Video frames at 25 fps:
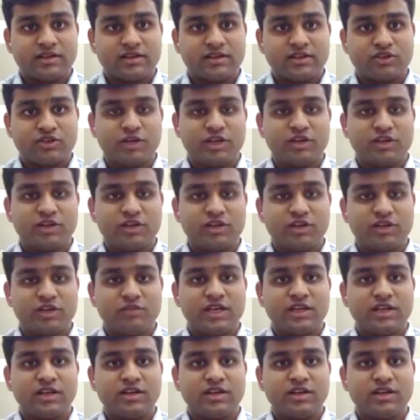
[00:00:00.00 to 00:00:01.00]
uh, this should be
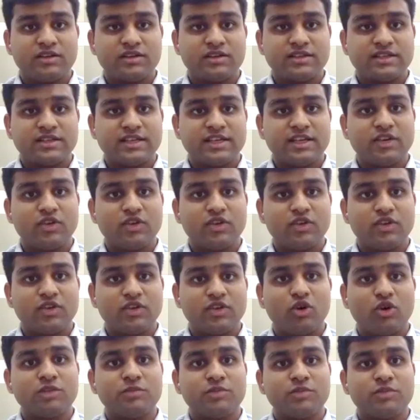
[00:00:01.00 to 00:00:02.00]
done by
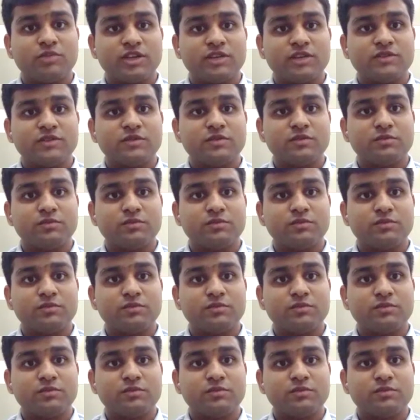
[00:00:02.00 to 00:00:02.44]
seeing all the